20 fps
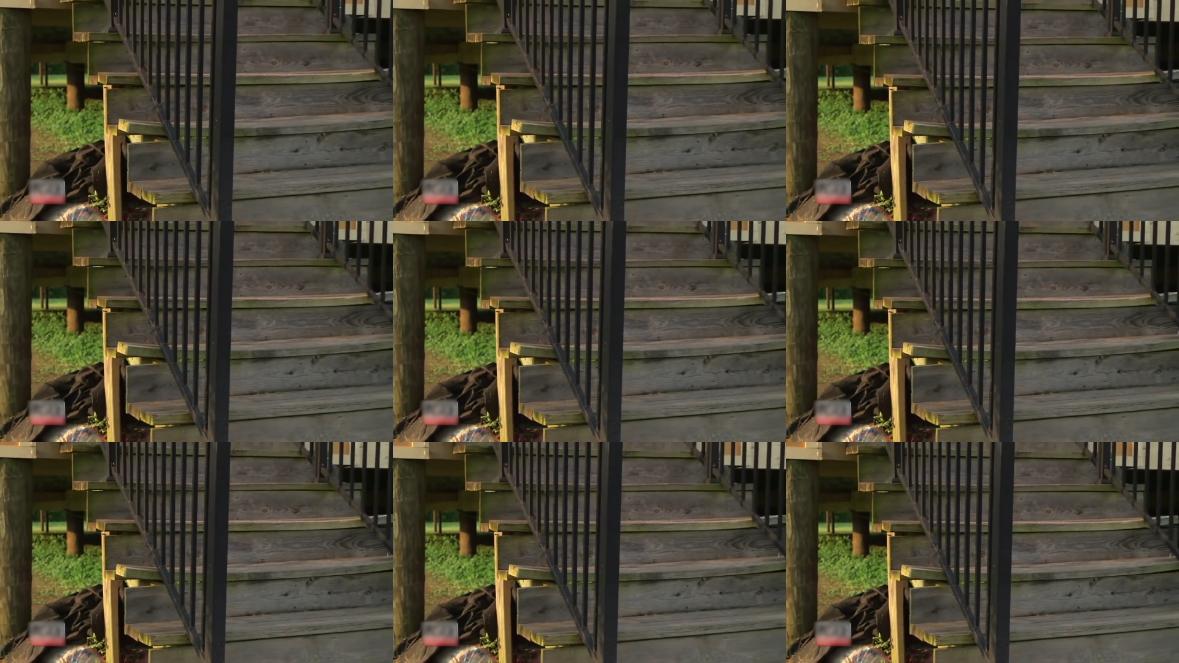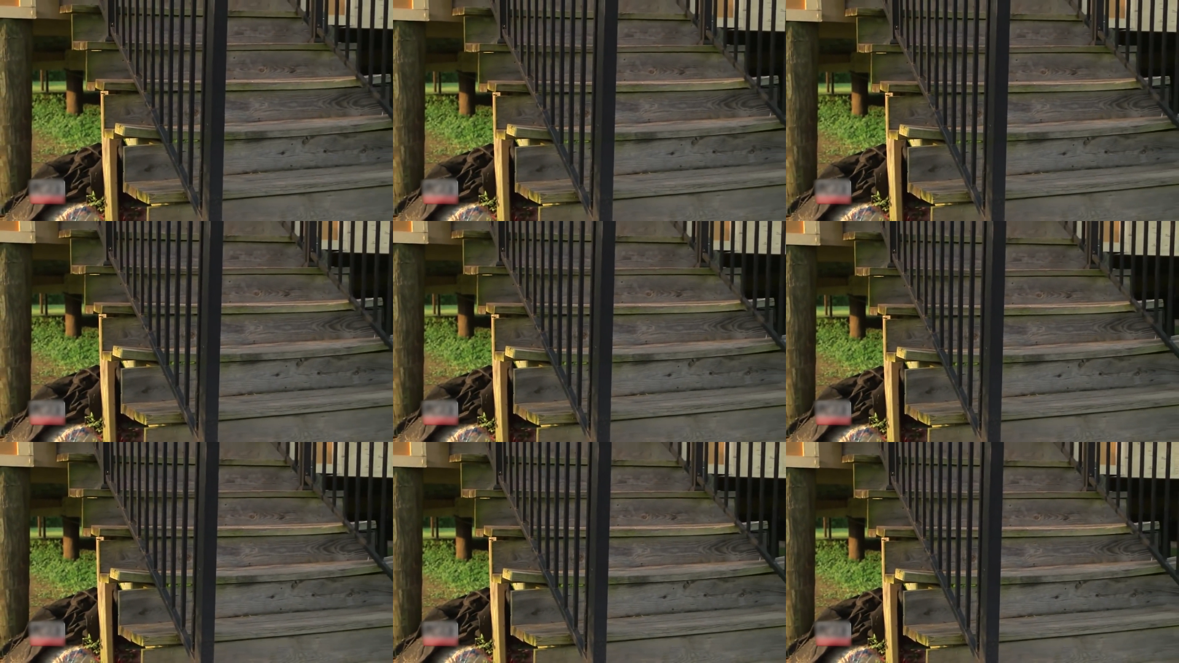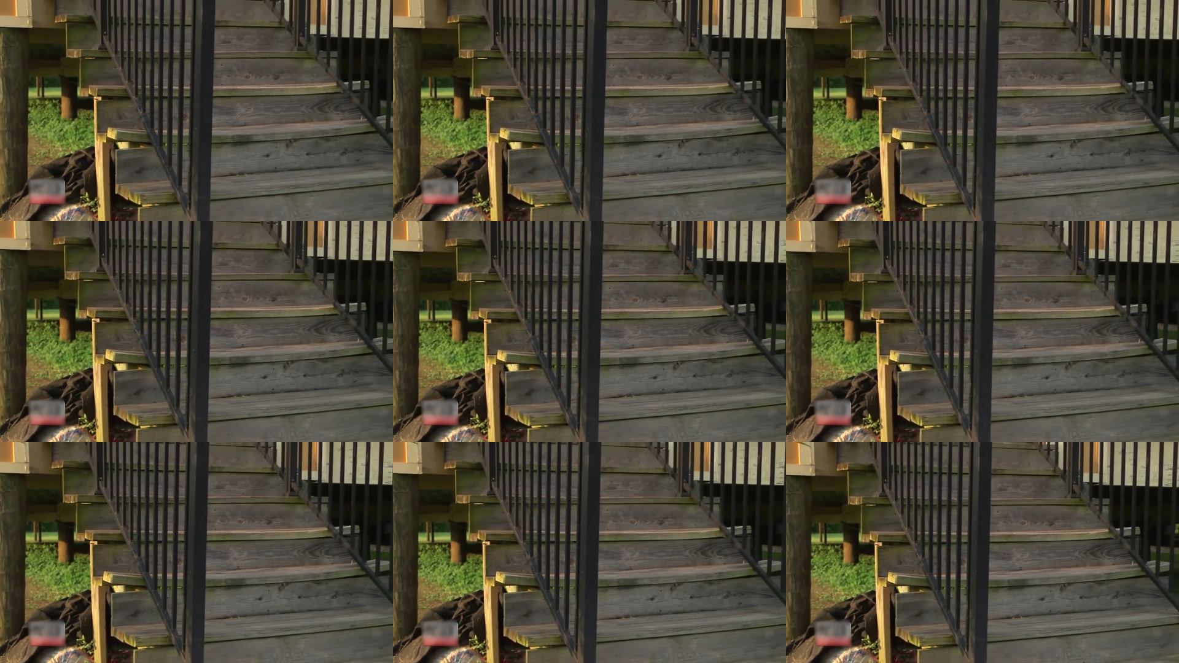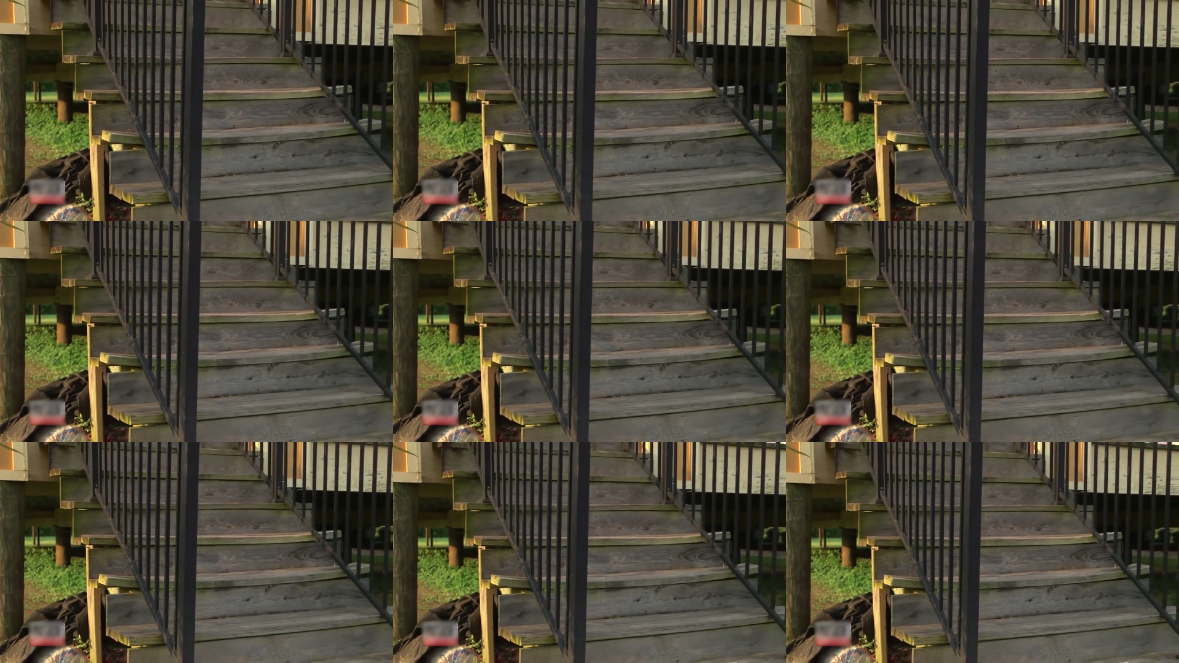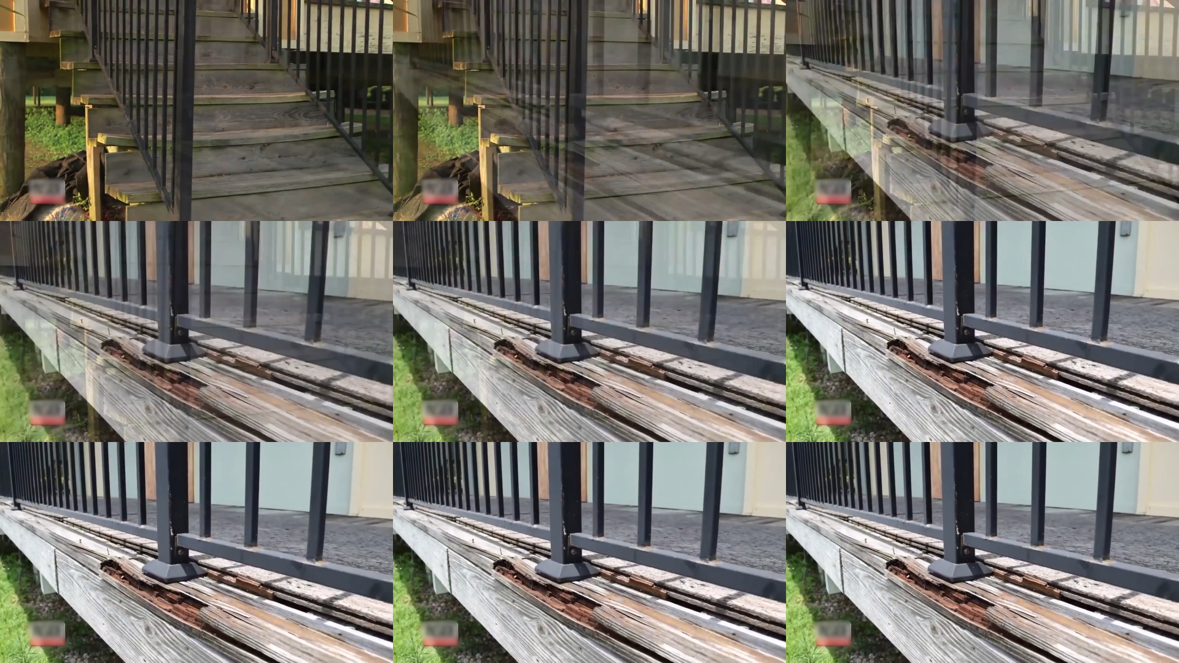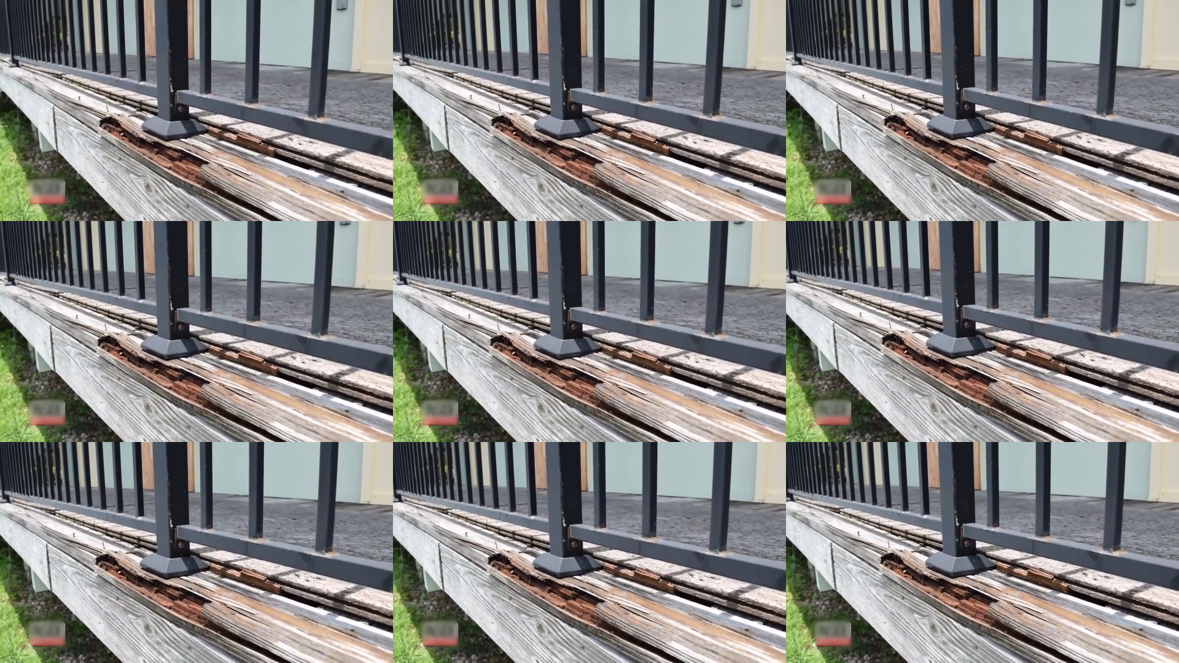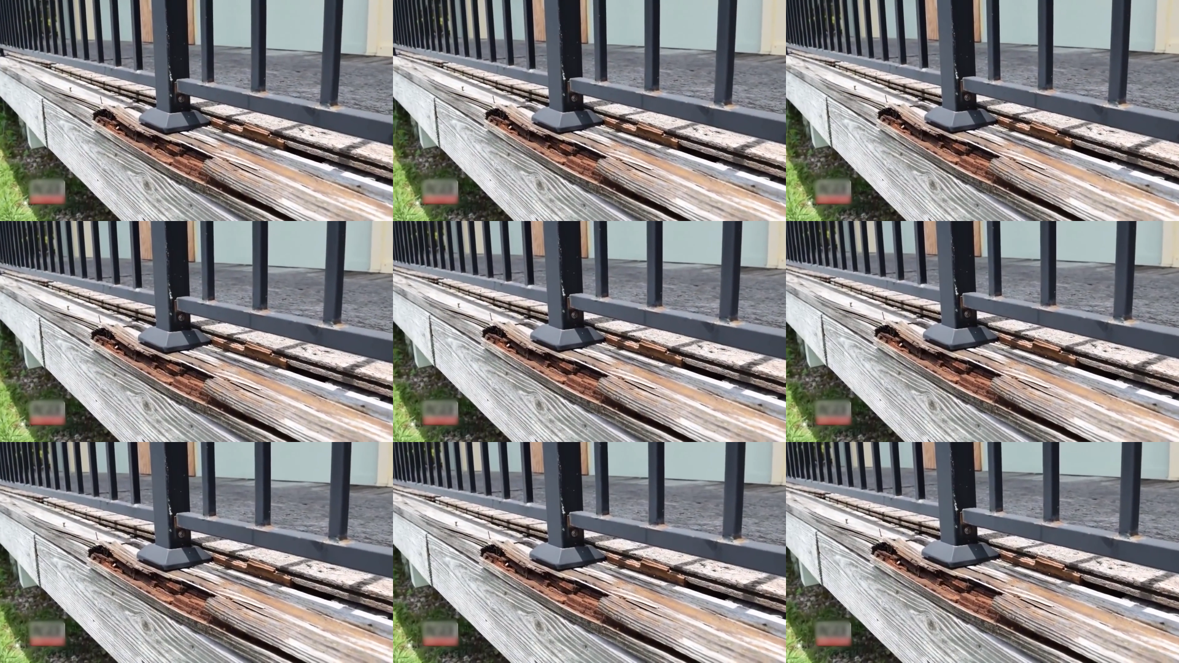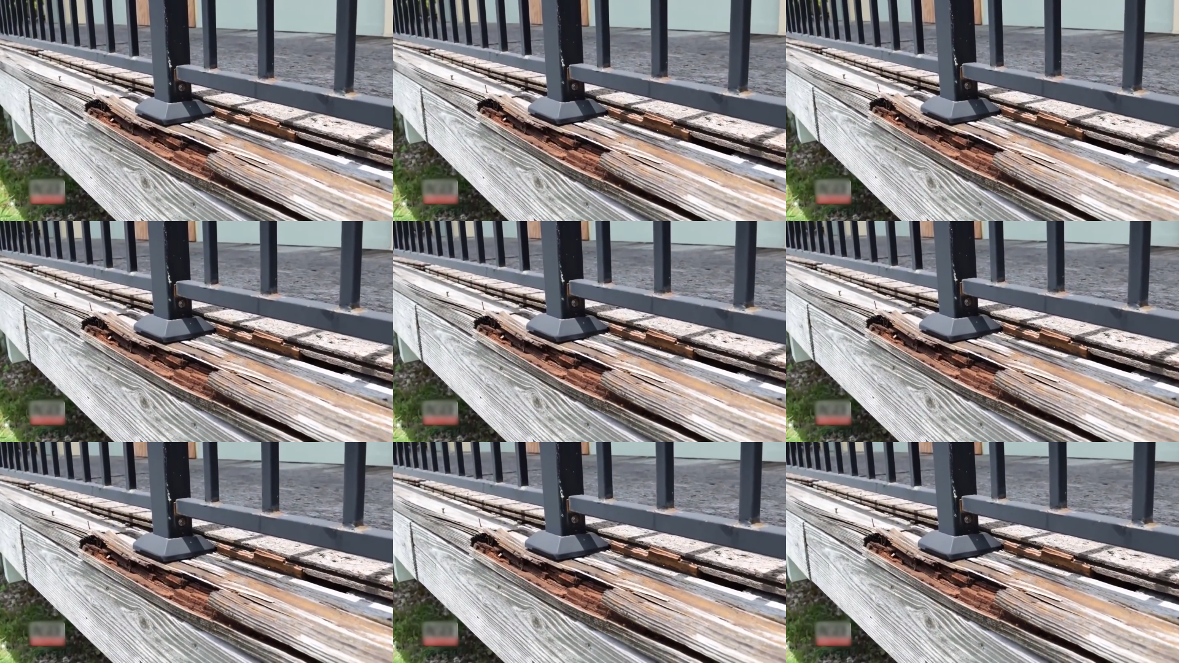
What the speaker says: [unreadable: no face in view]